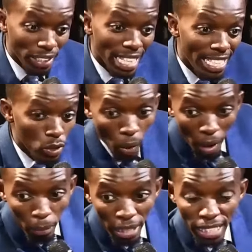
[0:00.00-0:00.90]
wanafanya hii kitu na
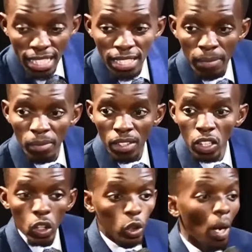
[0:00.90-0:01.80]
one mind.
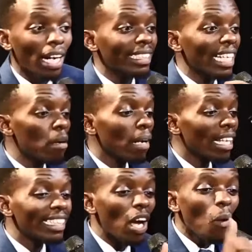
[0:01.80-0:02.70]
So
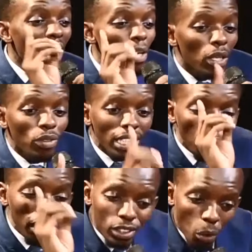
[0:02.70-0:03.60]
akasema, the only way to
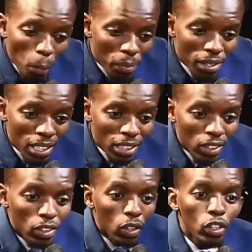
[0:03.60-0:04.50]
naweza wa stop,
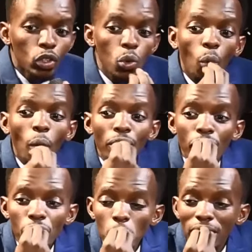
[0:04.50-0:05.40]
to
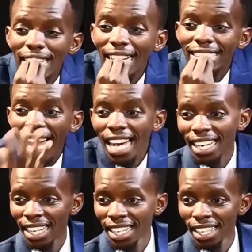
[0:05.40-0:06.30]
confuse their
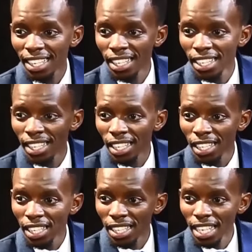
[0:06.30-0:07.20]
tongue.
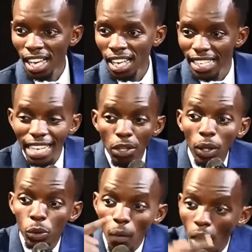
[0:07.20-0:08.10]
Yeah. Yani
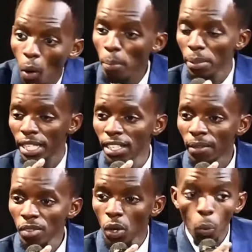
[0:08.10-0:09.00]
watu wa waombi,
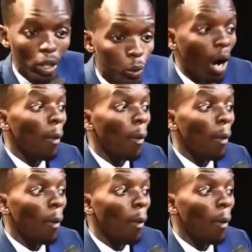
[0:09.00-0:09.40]
watu